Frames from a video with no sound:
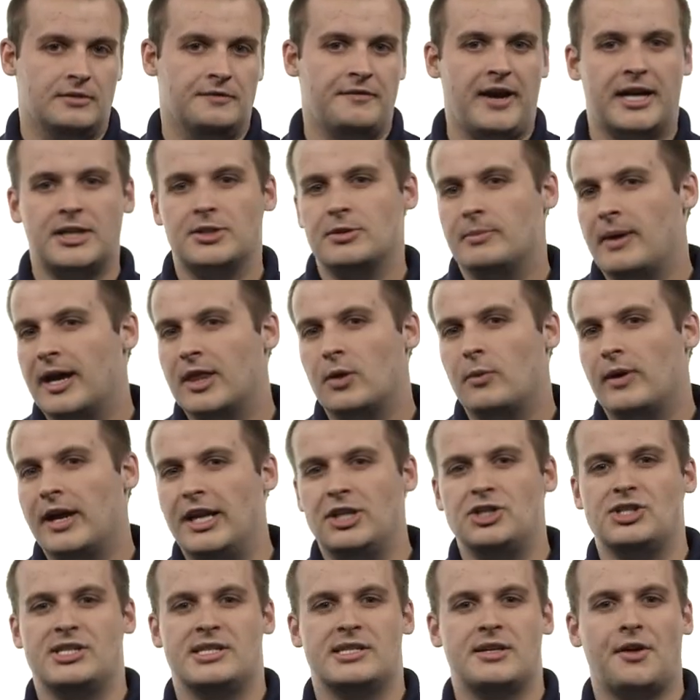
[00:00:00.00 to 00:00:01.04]
Vector, by the way, is
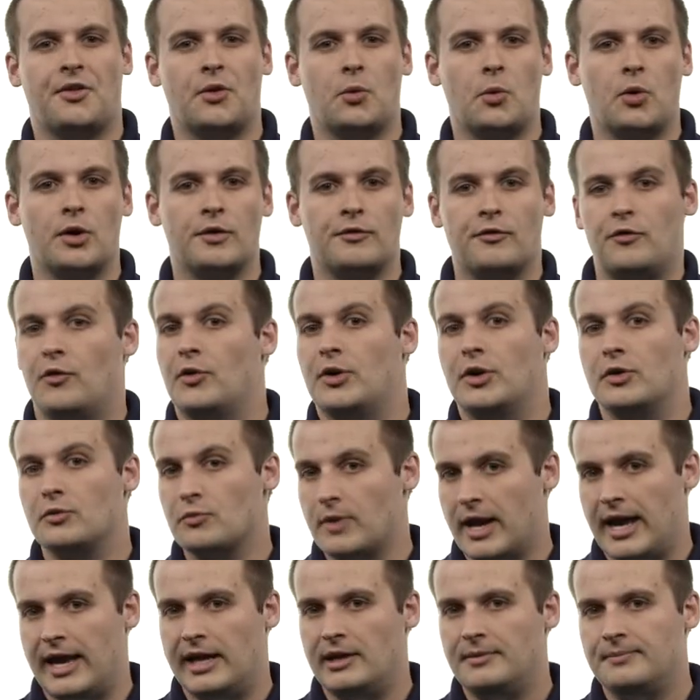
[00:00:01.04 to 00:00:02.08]
just another word for an
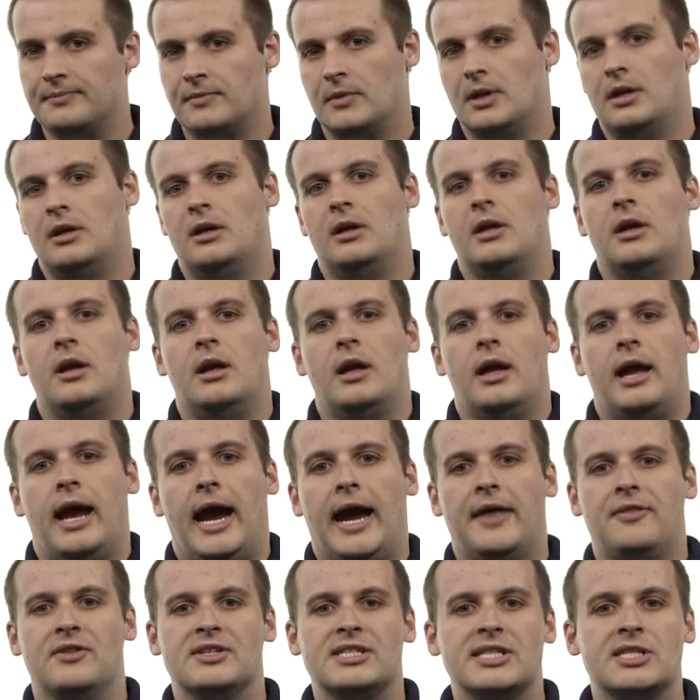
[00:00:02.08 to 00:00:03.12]
array.
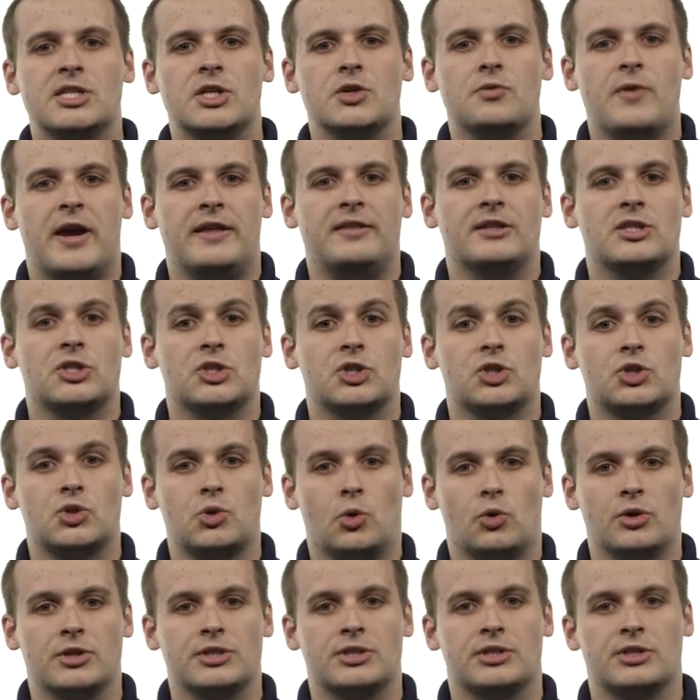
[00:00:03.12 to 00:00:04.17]
And this is an array that
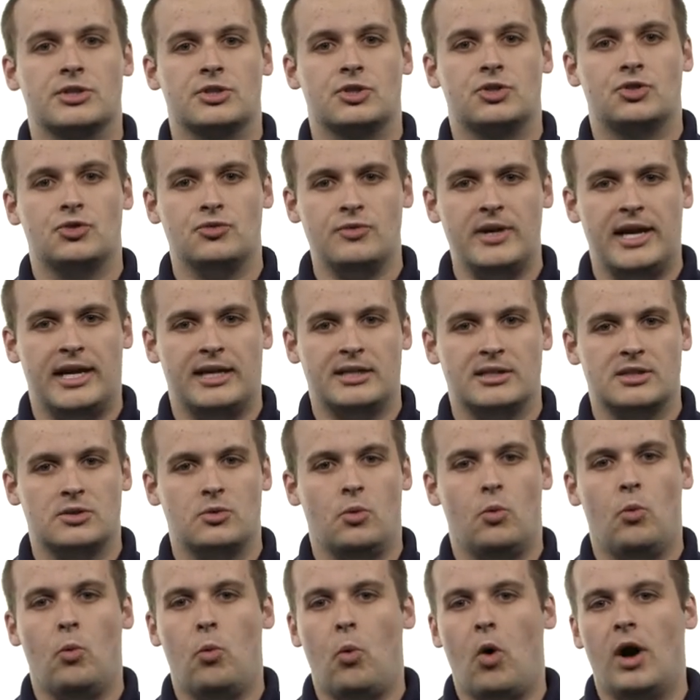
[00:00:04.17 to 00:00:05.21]
stores strings,
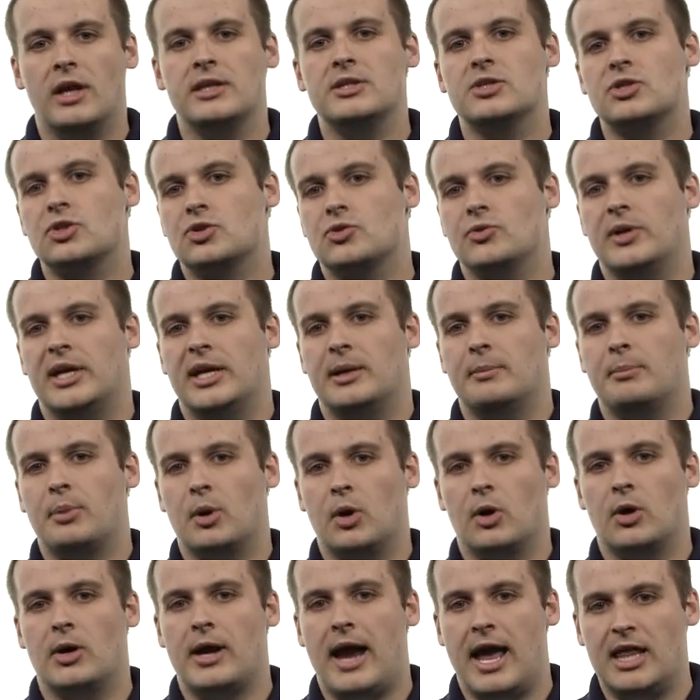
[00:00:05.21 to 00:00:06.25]
one string
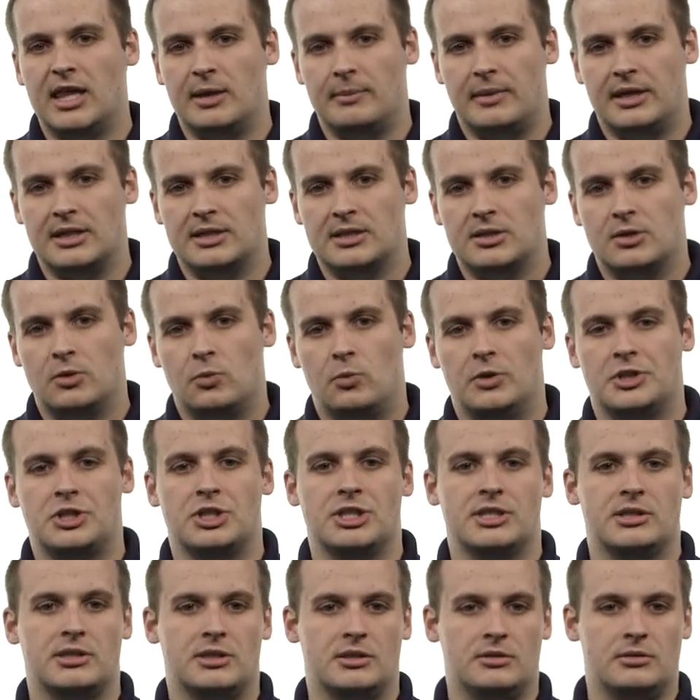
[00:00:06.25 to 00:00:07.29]
per element, which
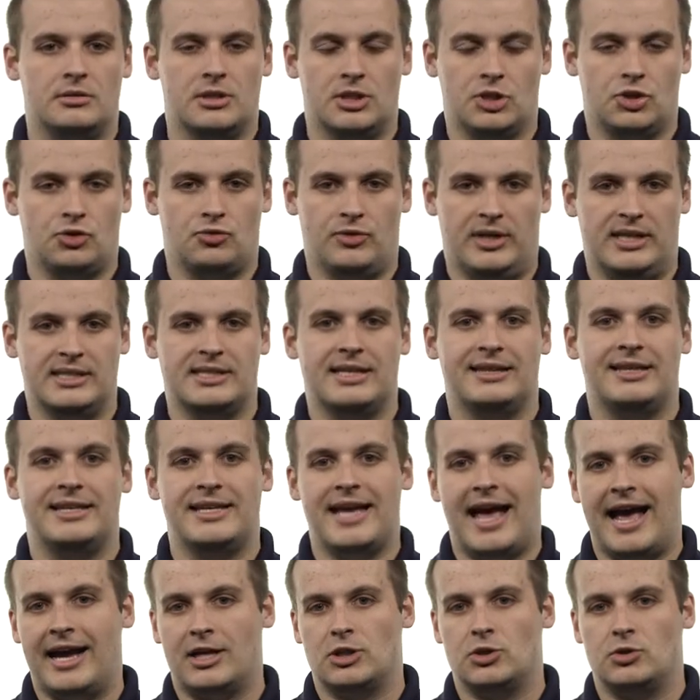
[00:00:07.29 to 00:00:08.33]
is the strings that the
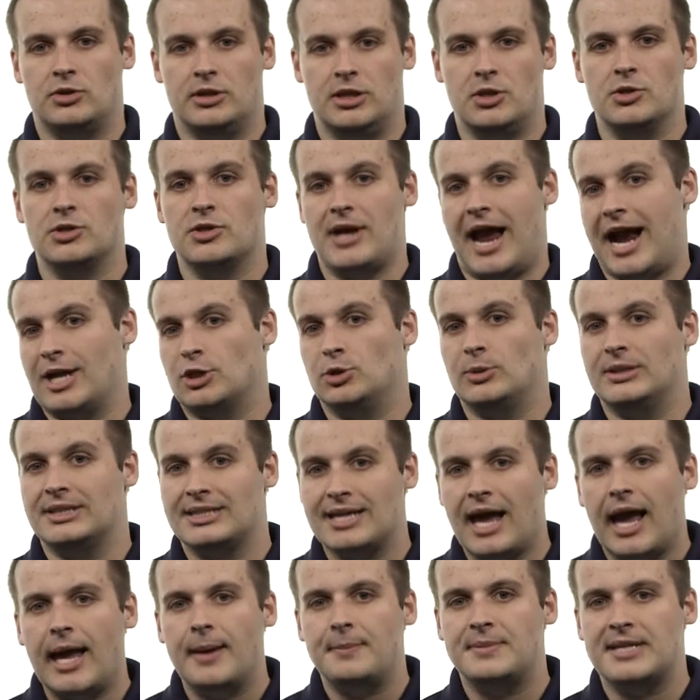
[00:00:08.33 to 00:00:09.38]
user actually
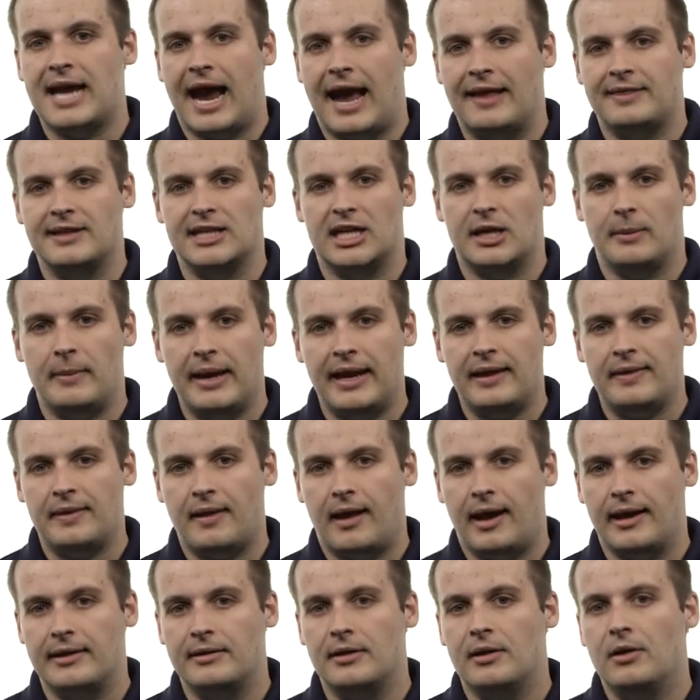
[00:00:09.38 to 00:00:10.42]
typed at the command
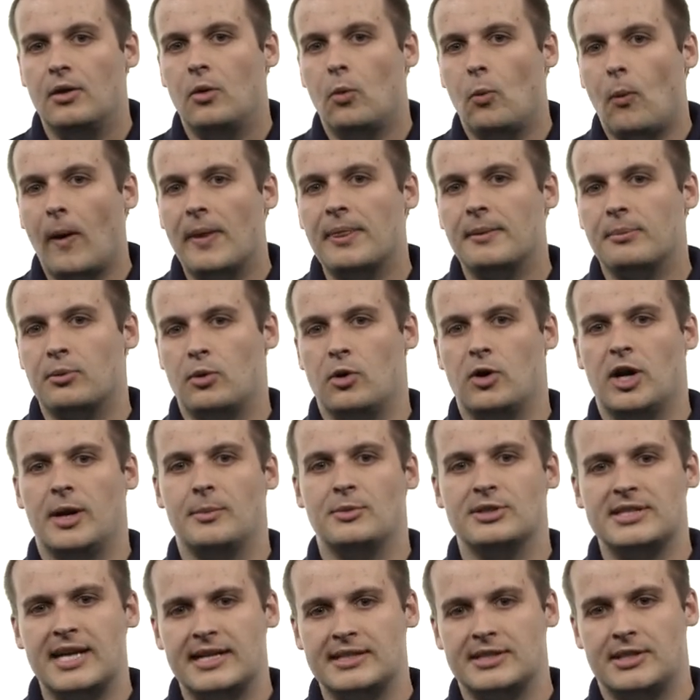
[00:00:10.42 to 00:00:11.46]
line when the program
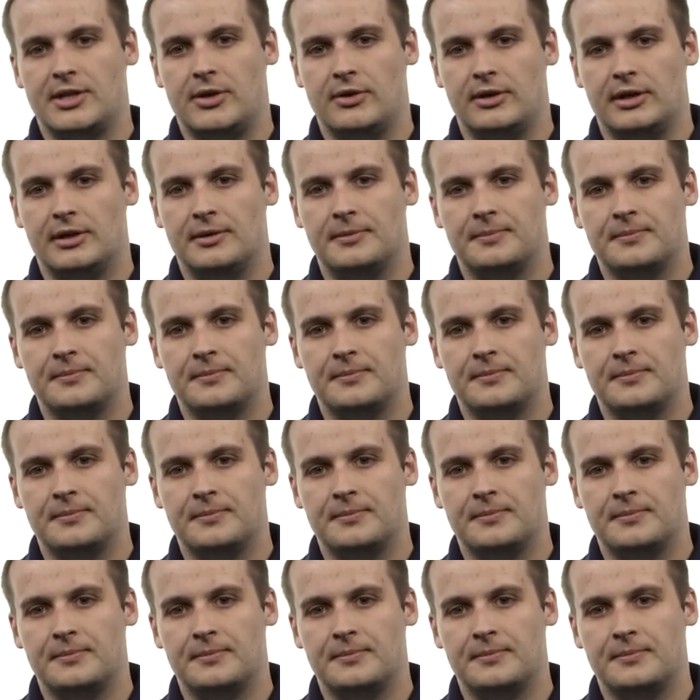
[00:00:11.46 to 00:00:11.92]
was executed.